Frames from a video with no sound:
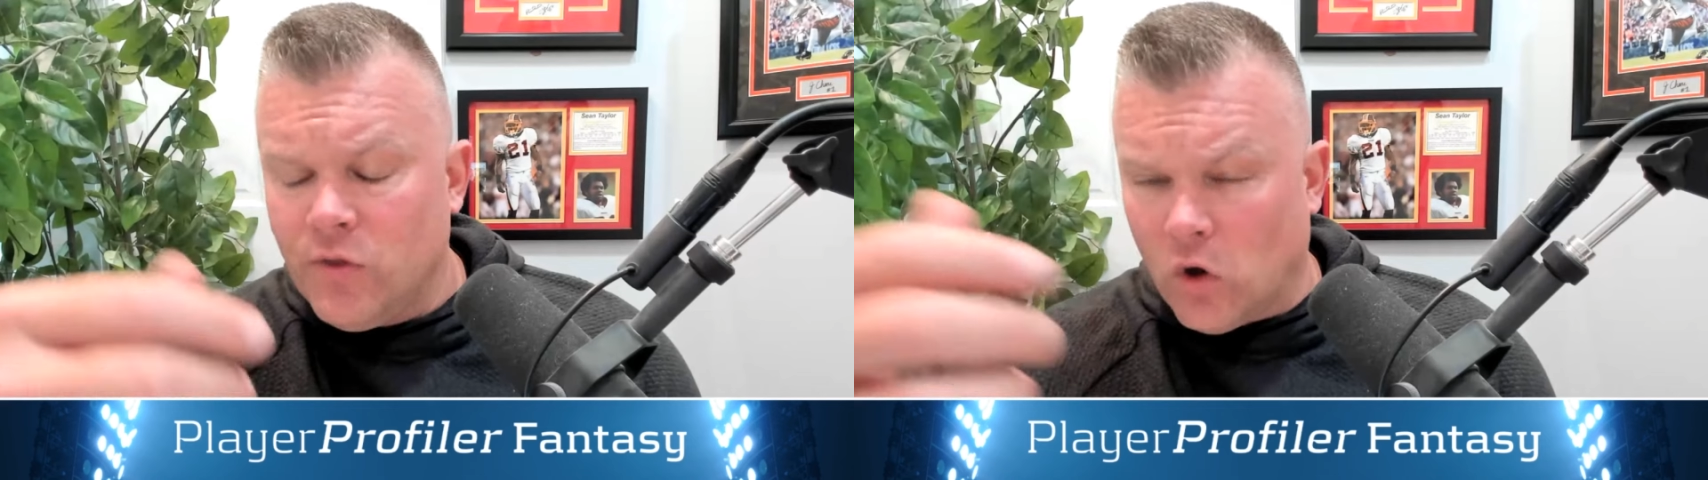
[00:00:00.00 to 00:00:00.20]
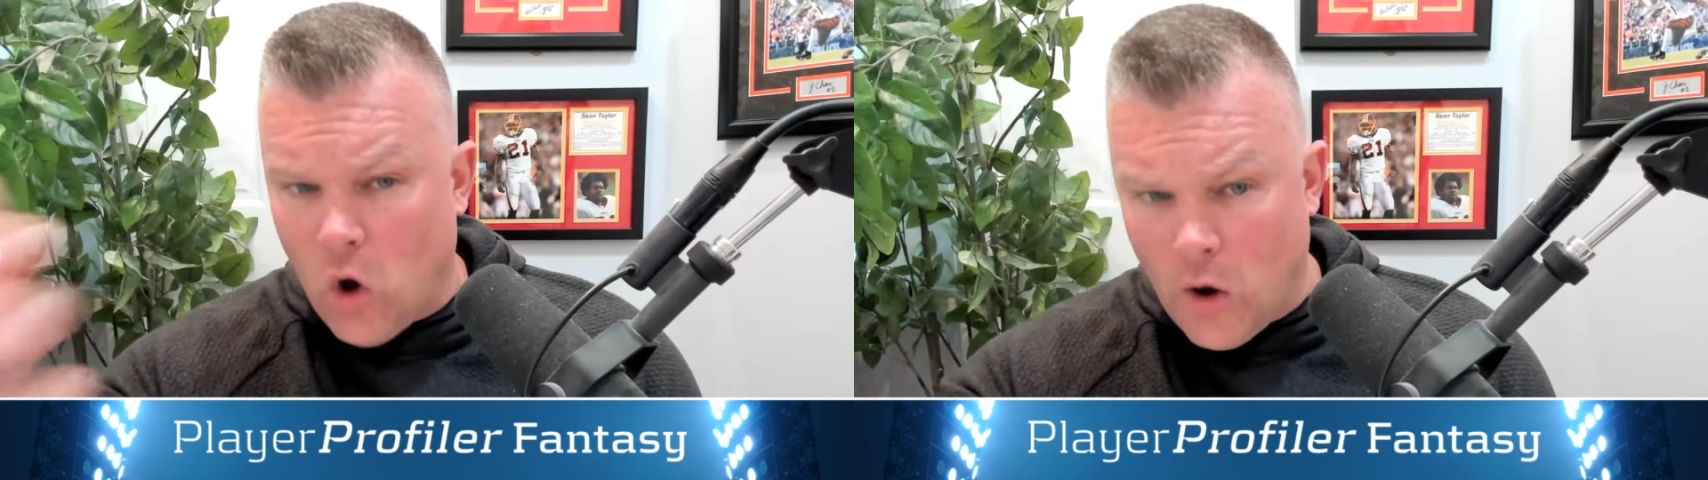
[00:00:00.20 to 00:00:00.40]

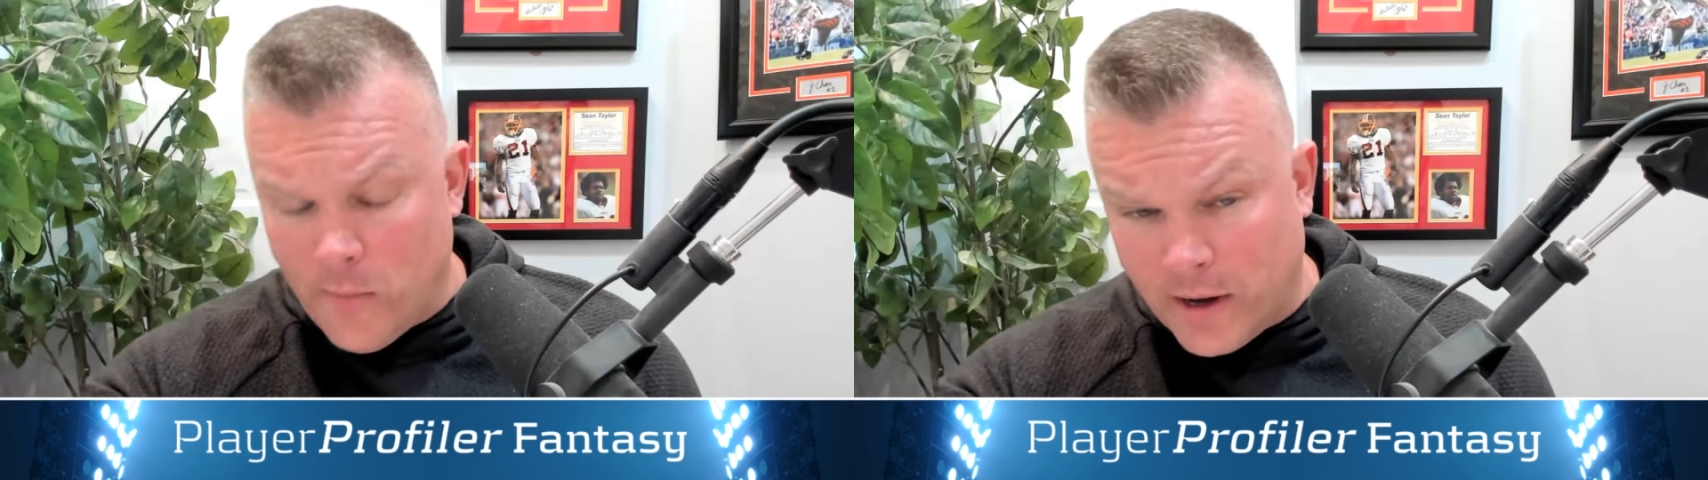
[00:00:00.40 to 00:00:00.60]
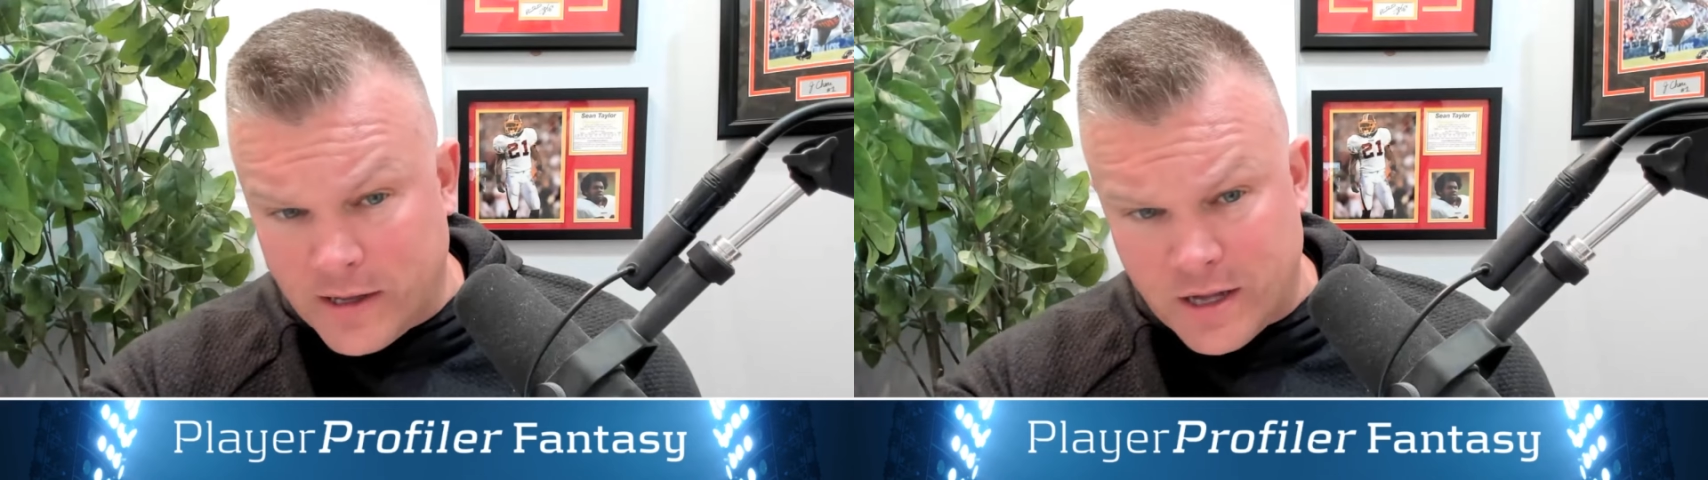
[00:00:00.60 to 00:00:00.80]
They're going up
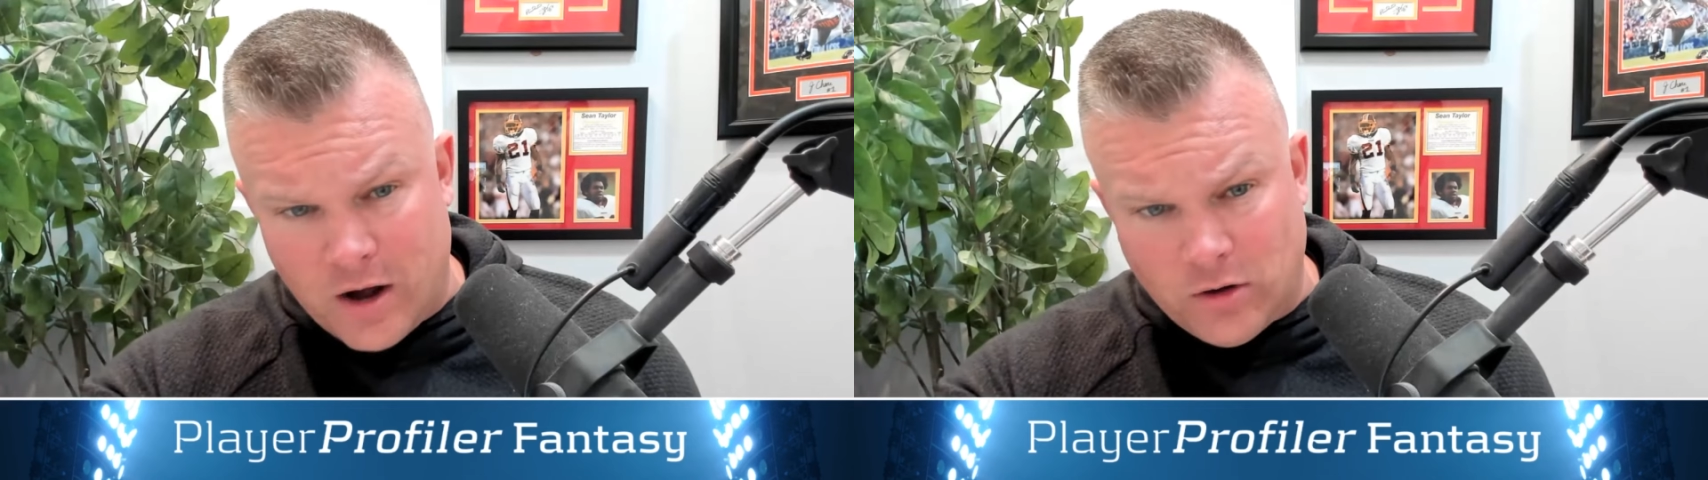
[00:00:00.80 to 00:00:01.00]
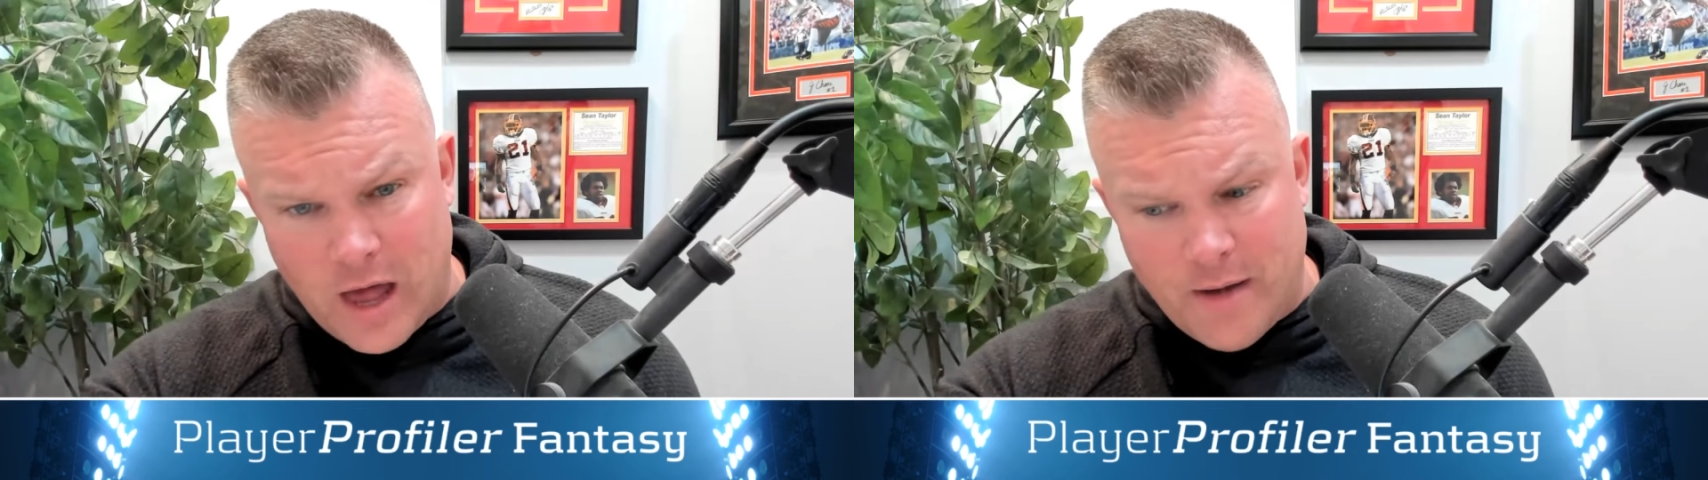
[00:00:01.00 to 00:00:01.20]
against the
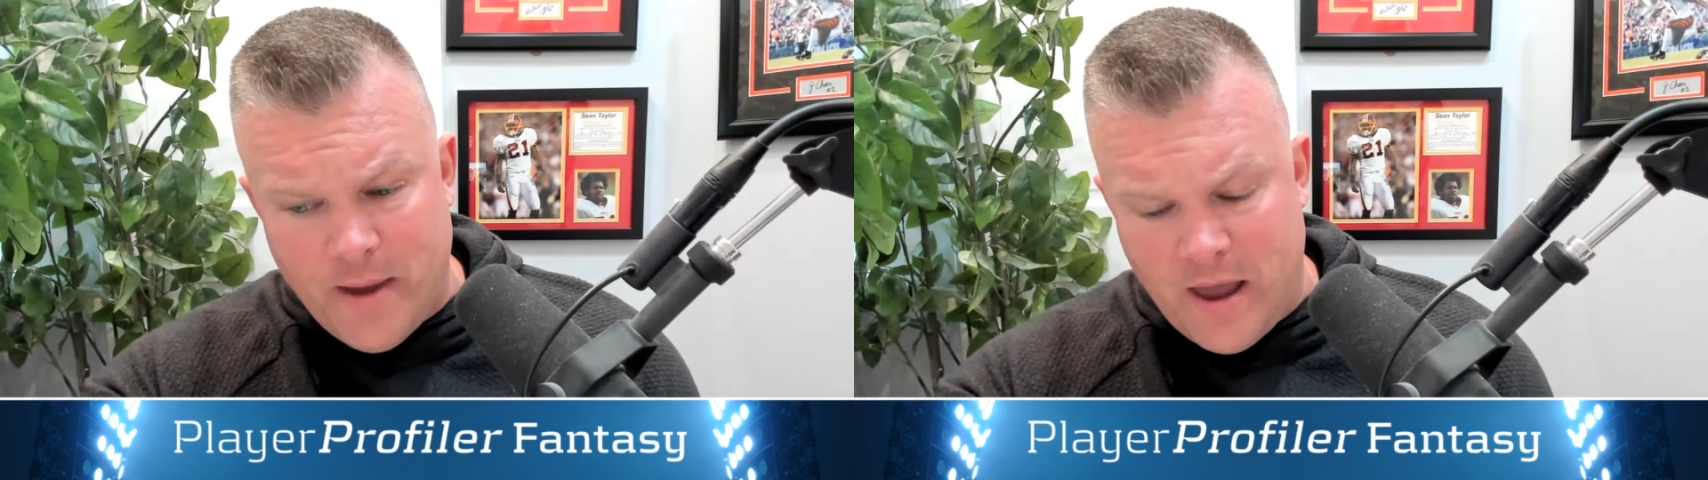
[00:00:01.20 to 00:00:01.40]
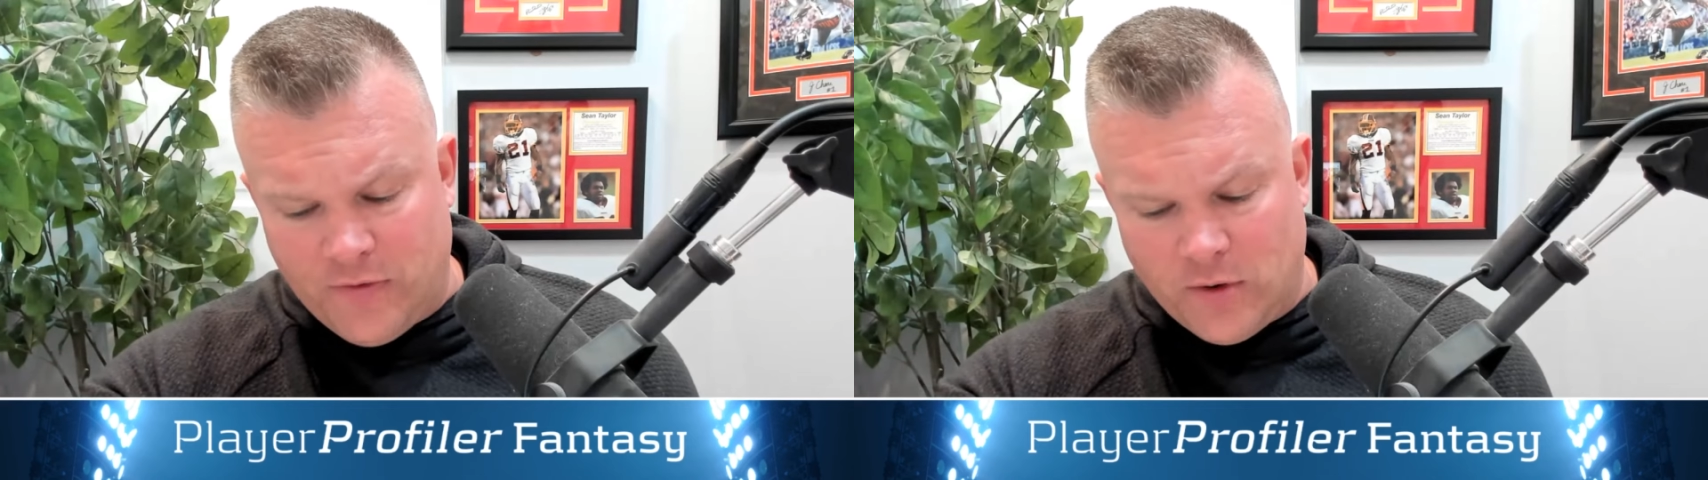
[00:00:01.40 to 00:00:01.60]
Carolina
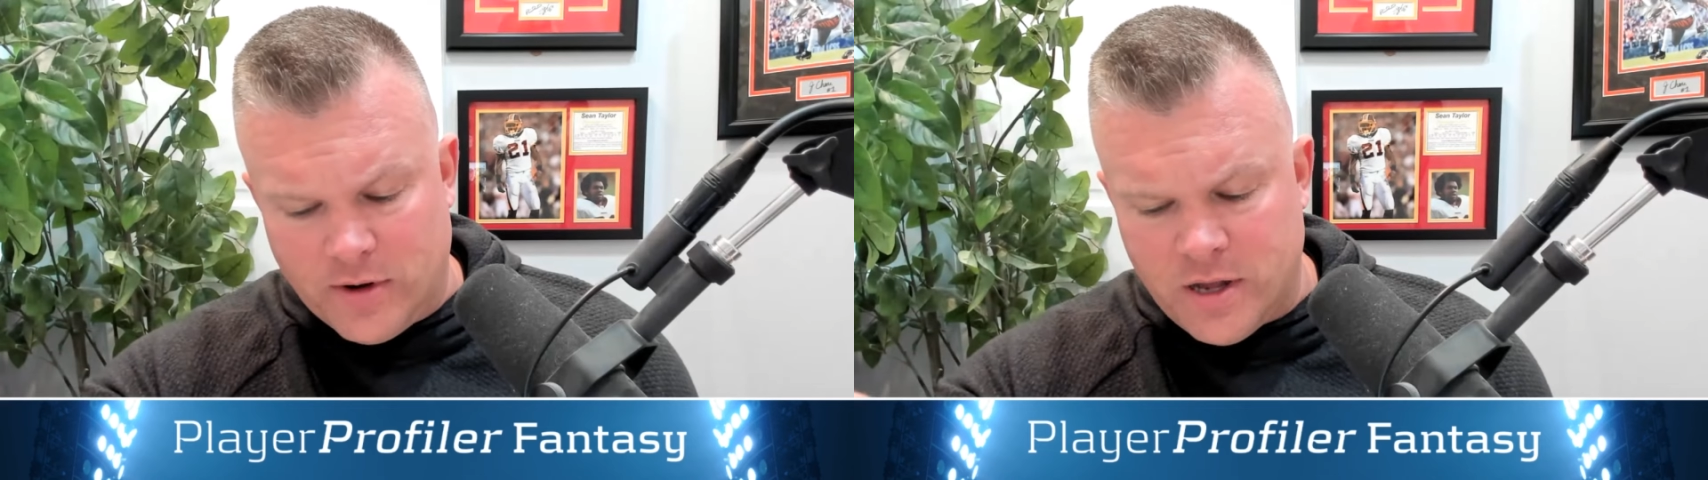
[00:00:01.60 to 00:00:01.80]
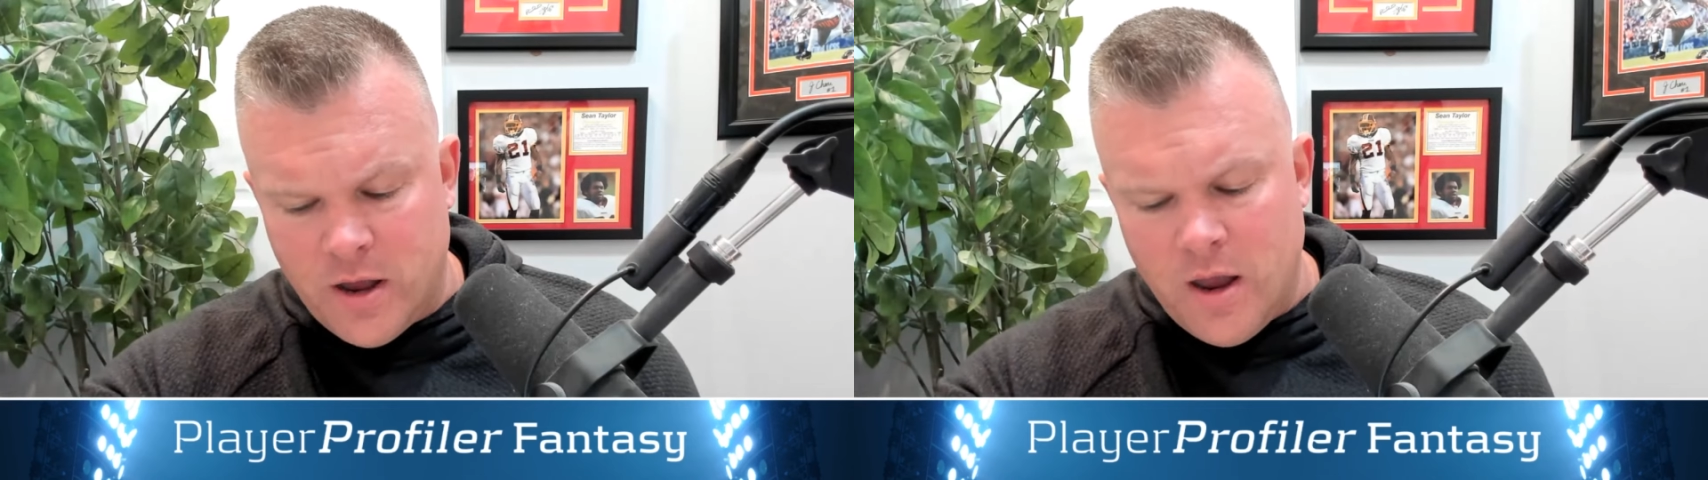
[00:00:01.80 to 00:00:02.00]
Panthers.